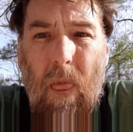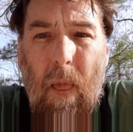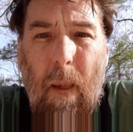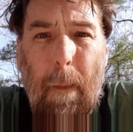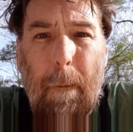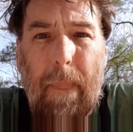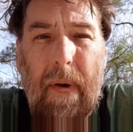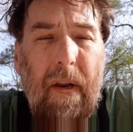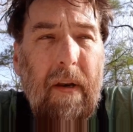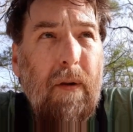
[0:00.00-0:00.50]

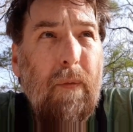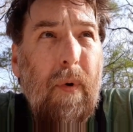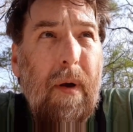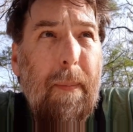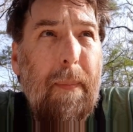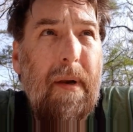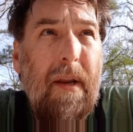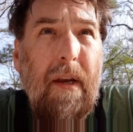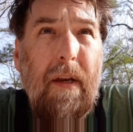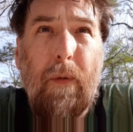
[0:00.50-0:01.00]
but anyway,
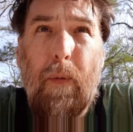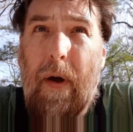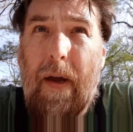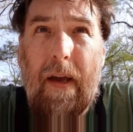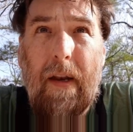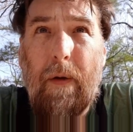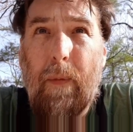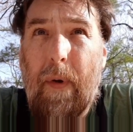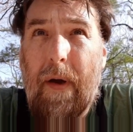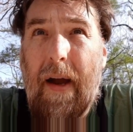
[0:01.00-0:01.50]

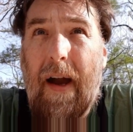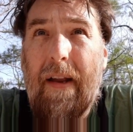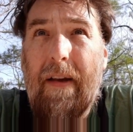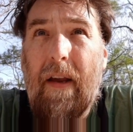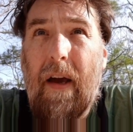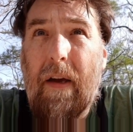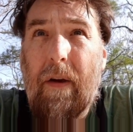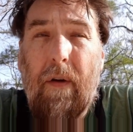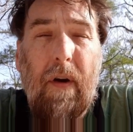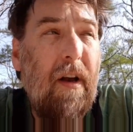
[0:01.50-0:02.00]
I
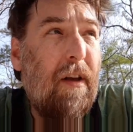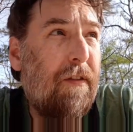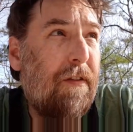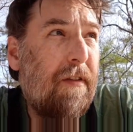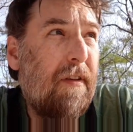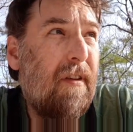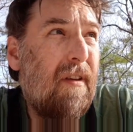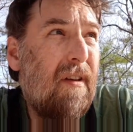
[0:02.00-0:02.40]
digress.